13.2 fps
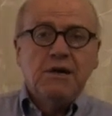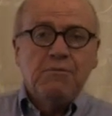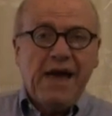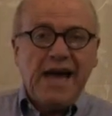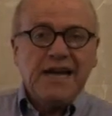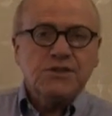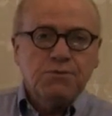
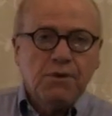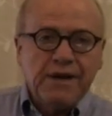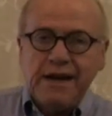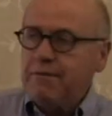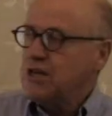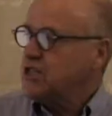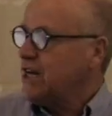maximum on how
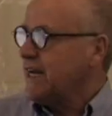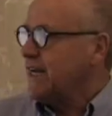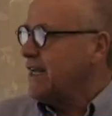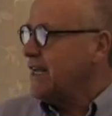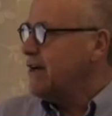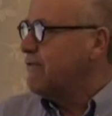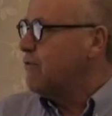much I
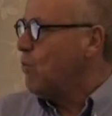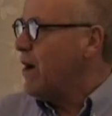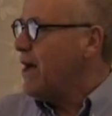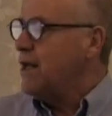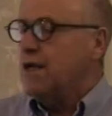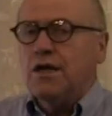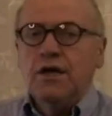can give.
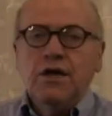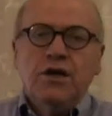Well,